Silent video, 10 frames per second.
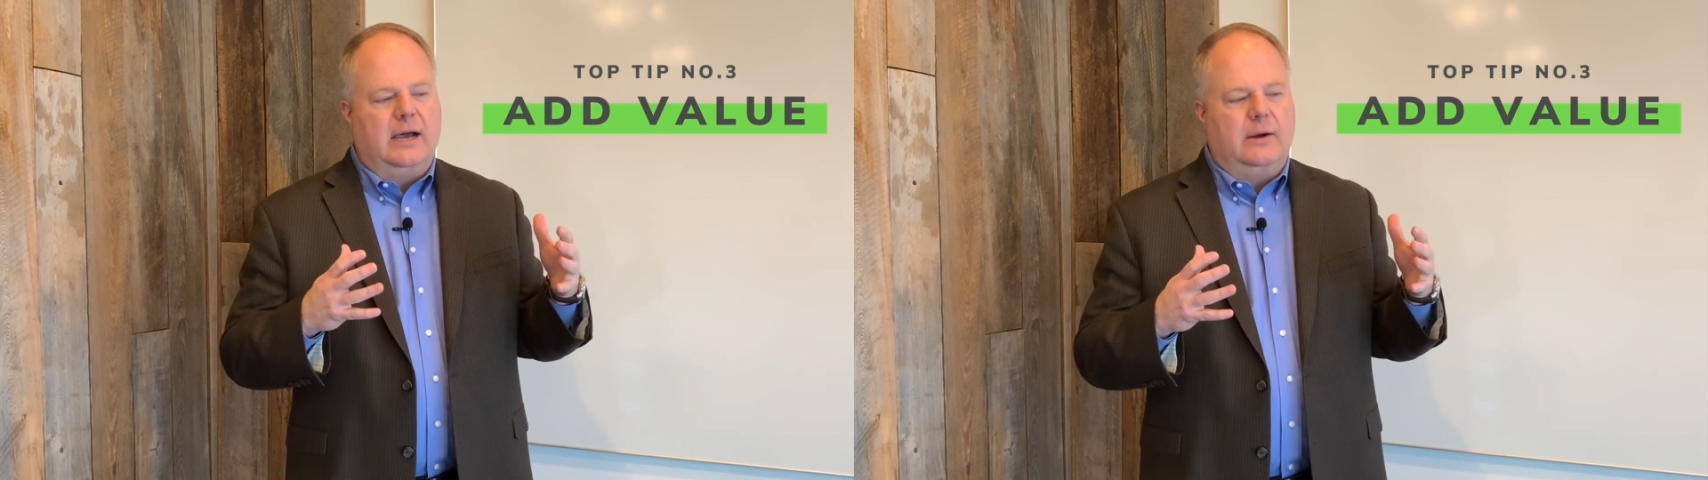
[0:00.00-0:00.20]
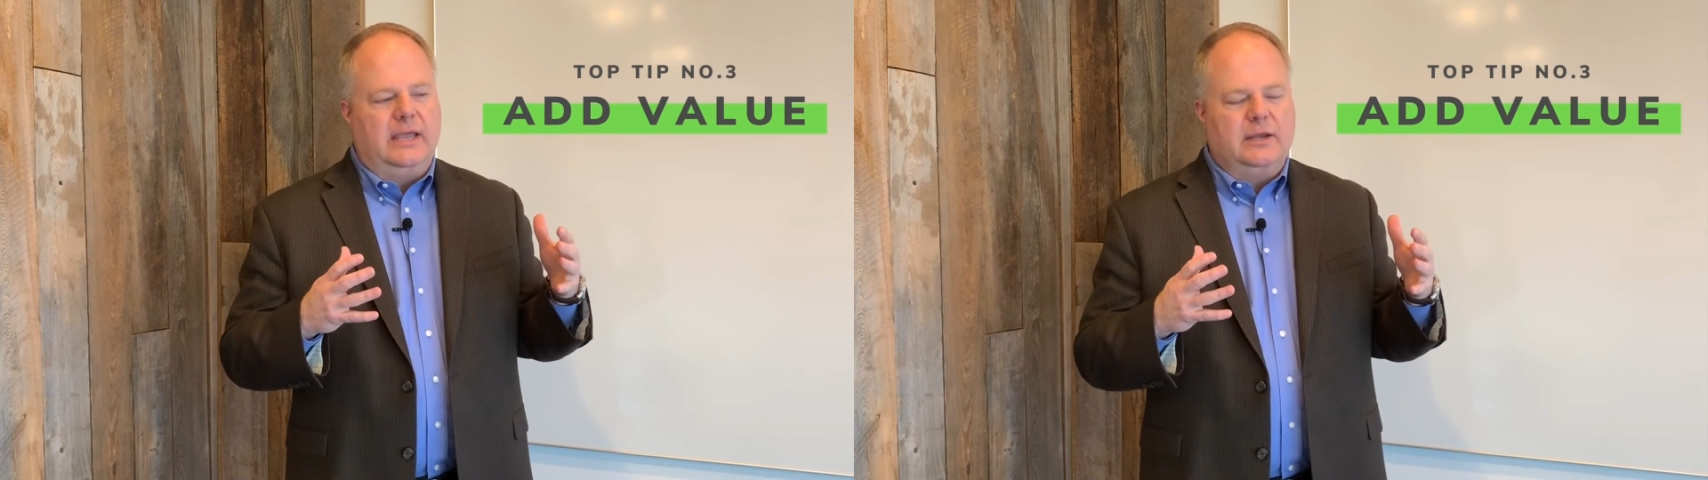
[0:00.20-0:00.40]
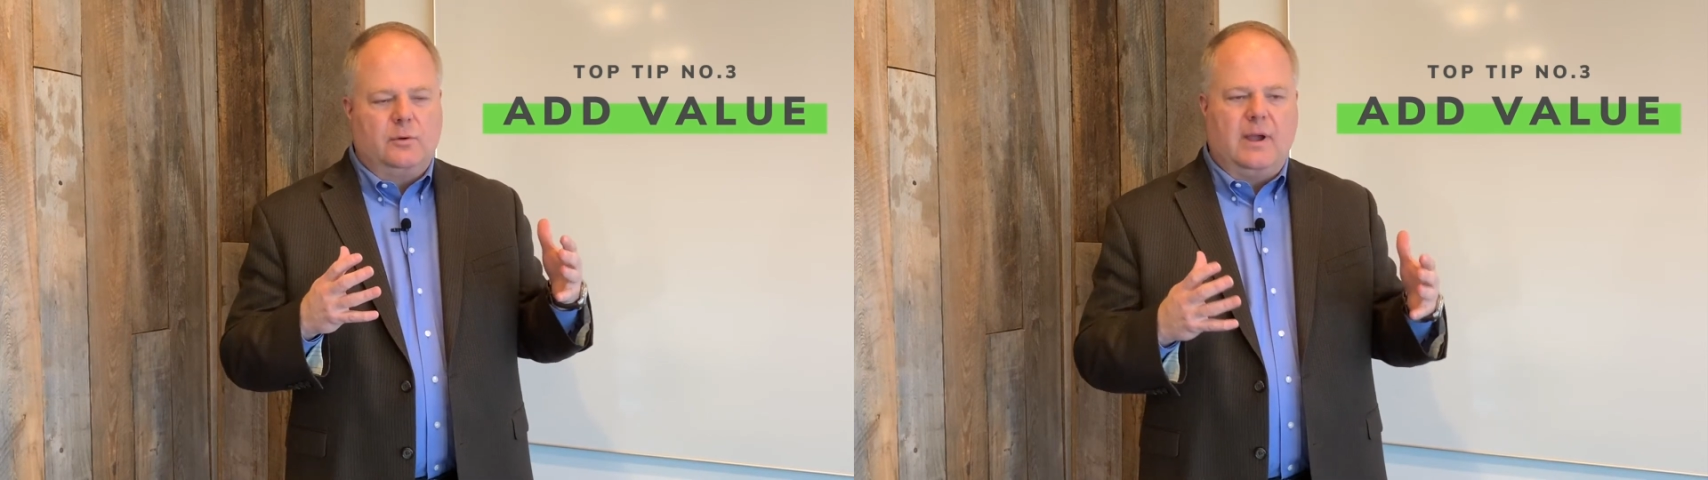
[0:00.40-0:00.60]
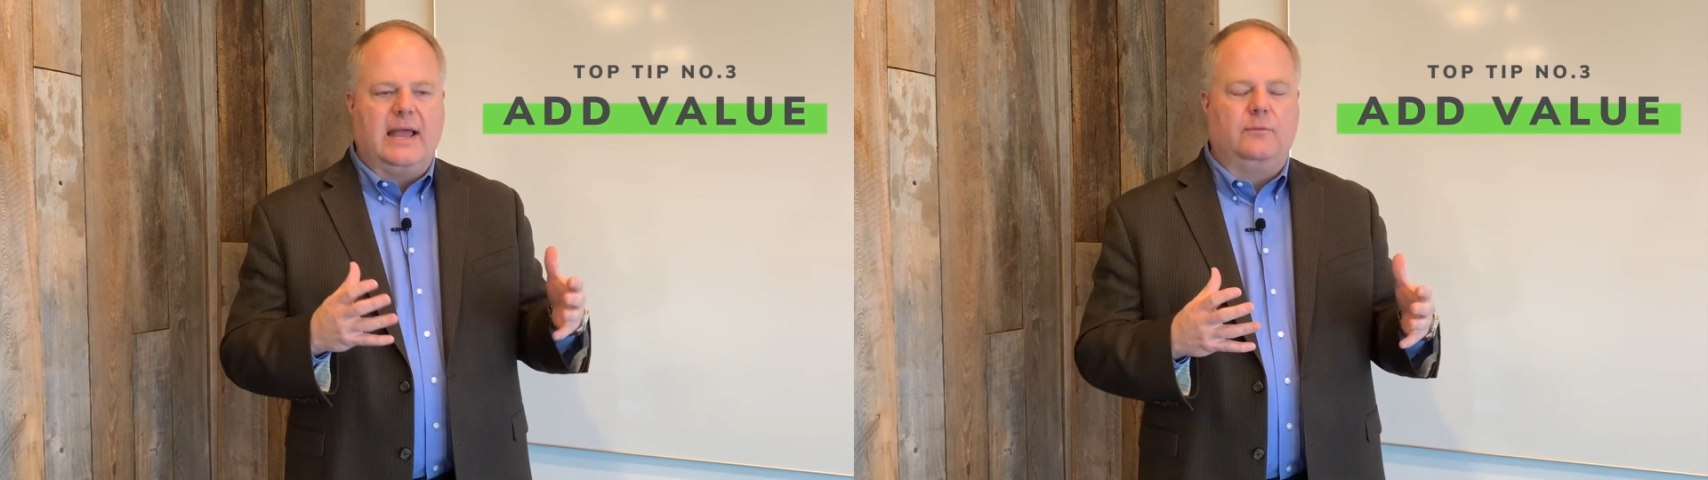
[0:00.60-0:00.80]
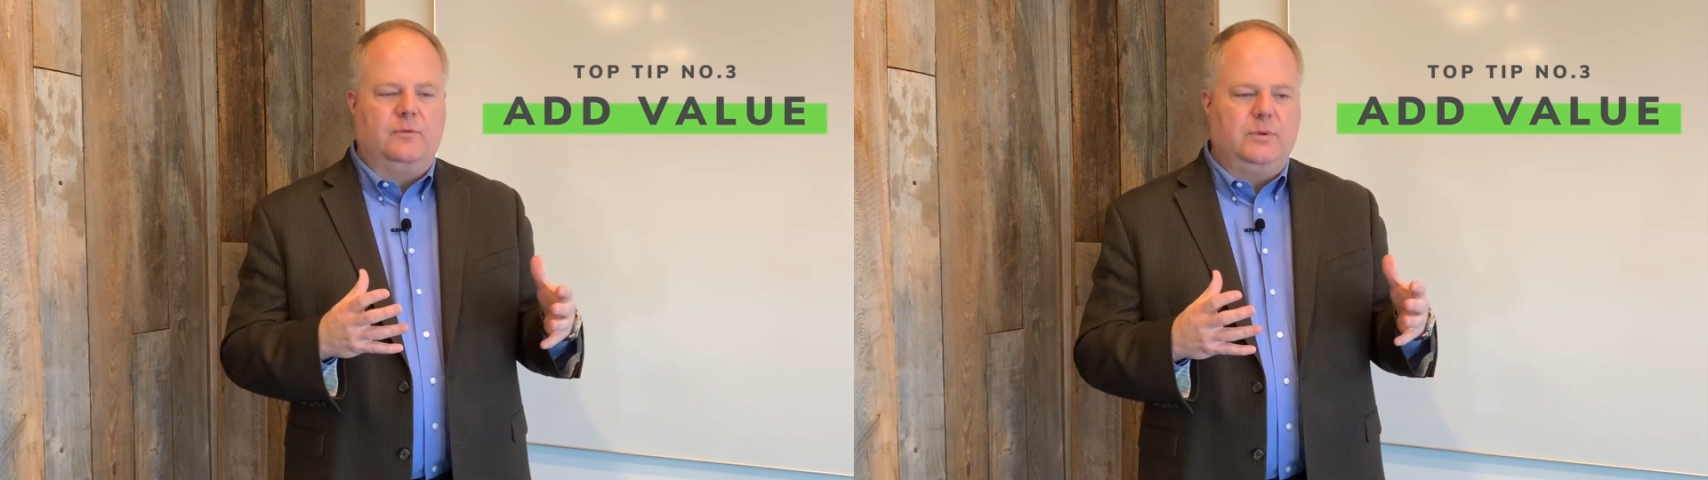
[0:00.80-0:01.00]

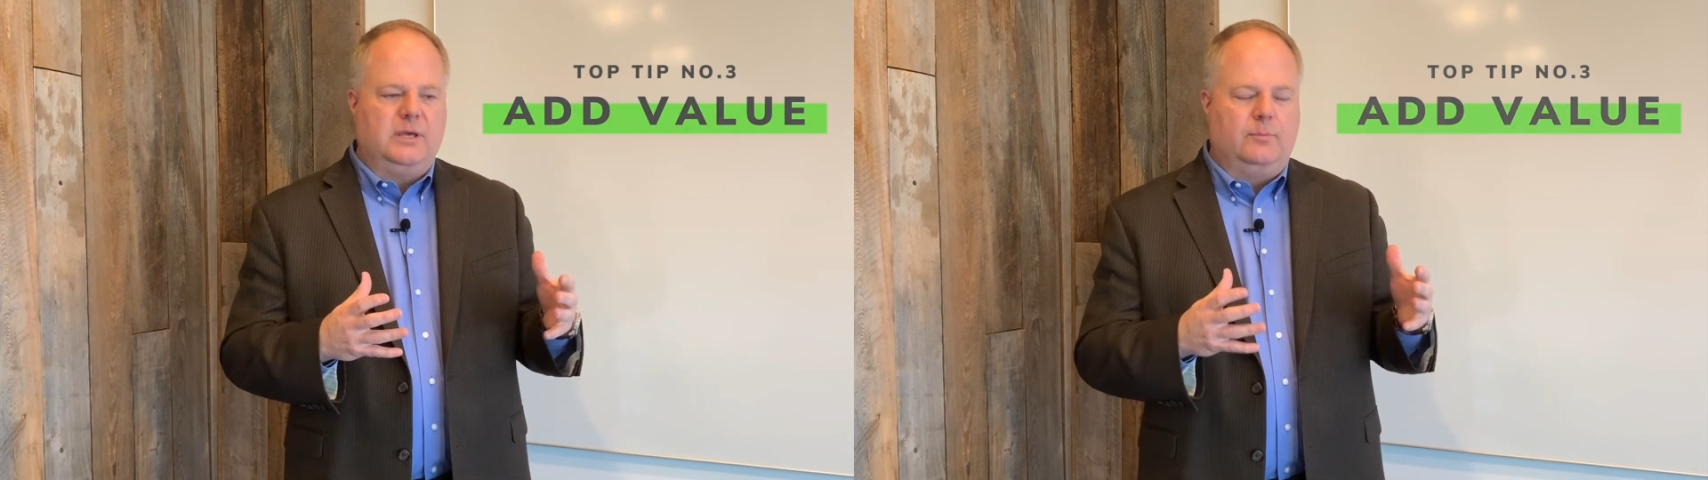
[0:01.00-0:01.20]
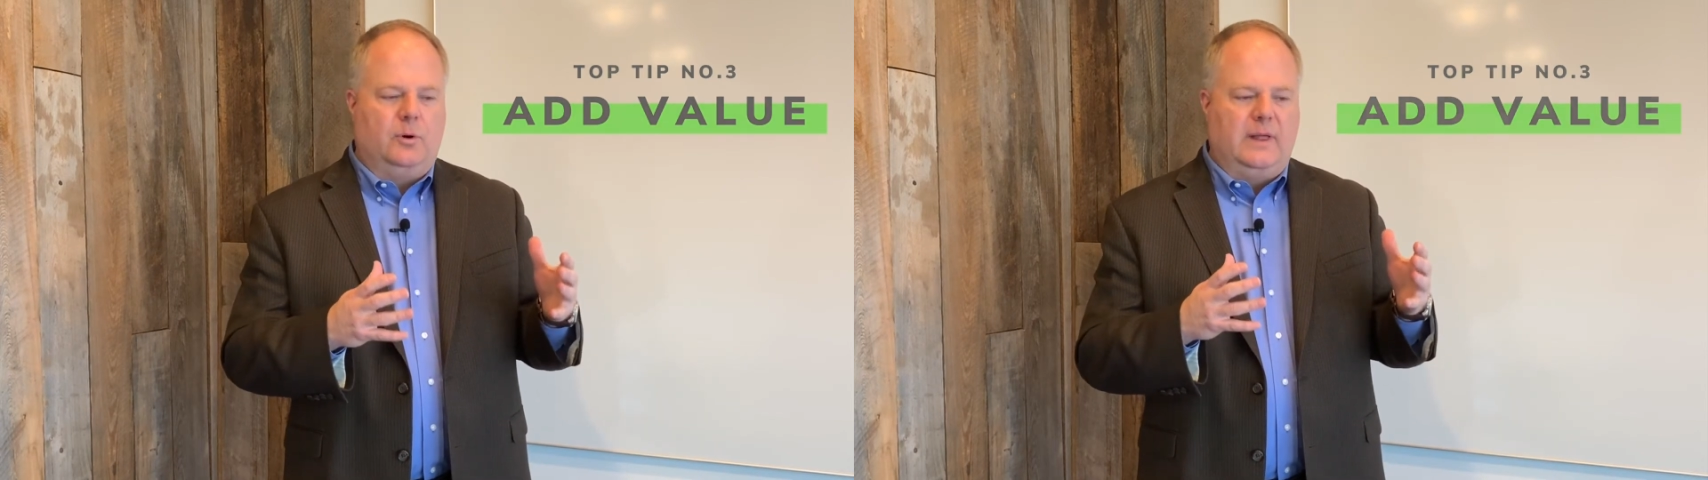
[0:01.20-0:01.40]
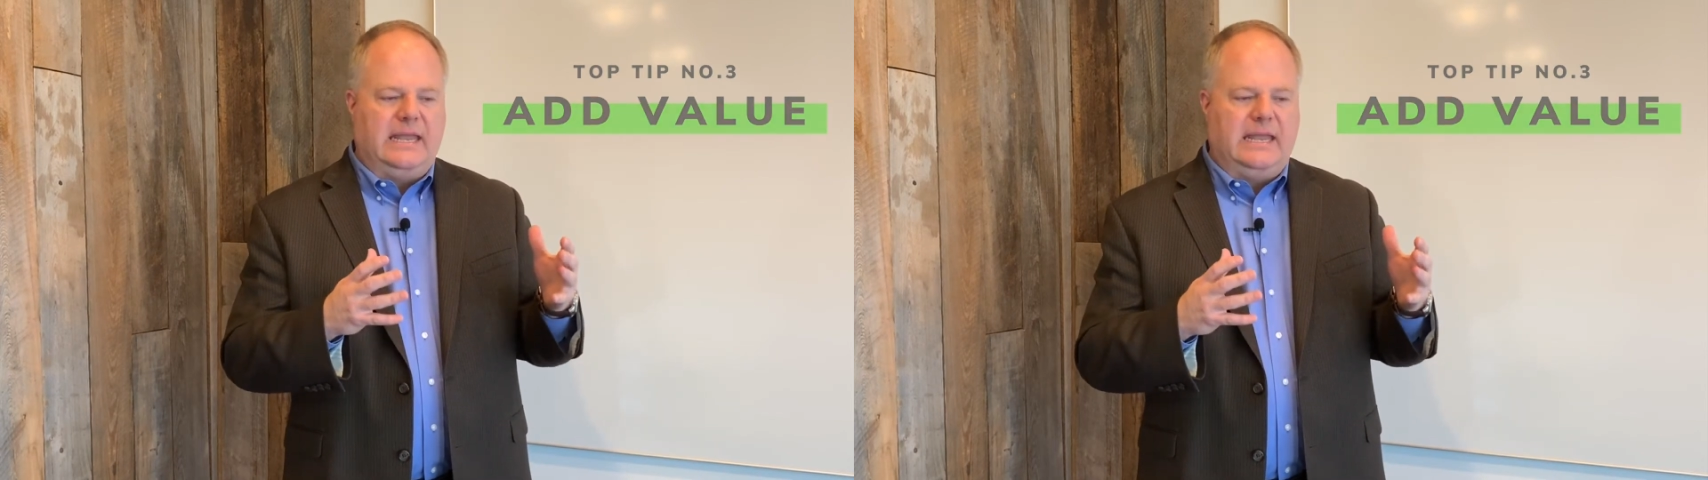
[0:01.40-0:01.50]
interact with people